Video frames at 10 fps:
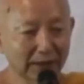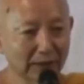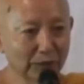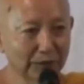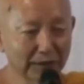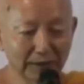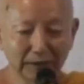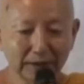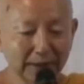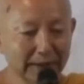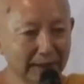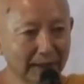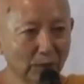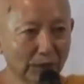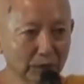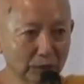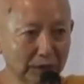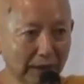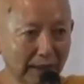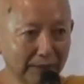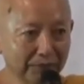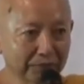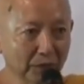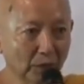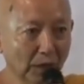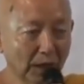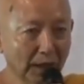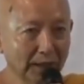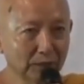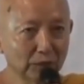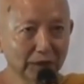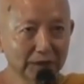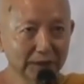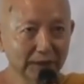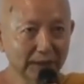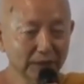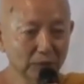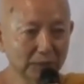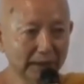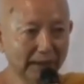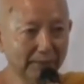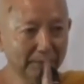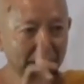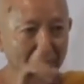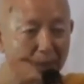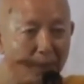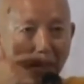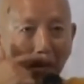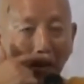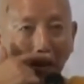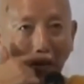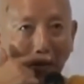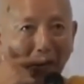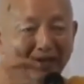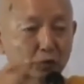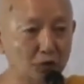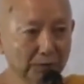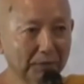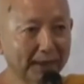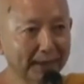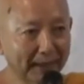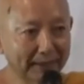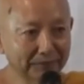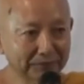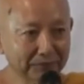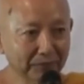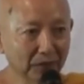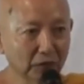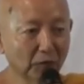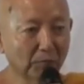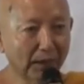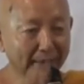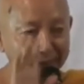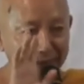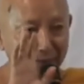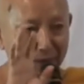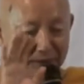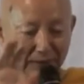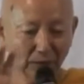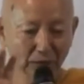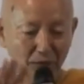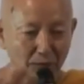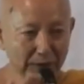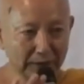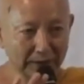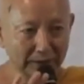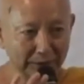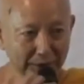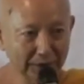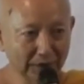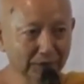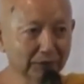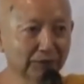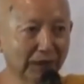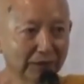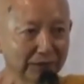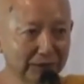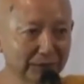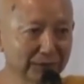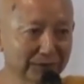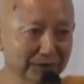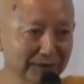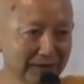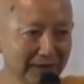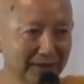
We read earlier one sutta where the Buddha said, to become a Sotapanna, your mind must also be rid of the 5 hindrances.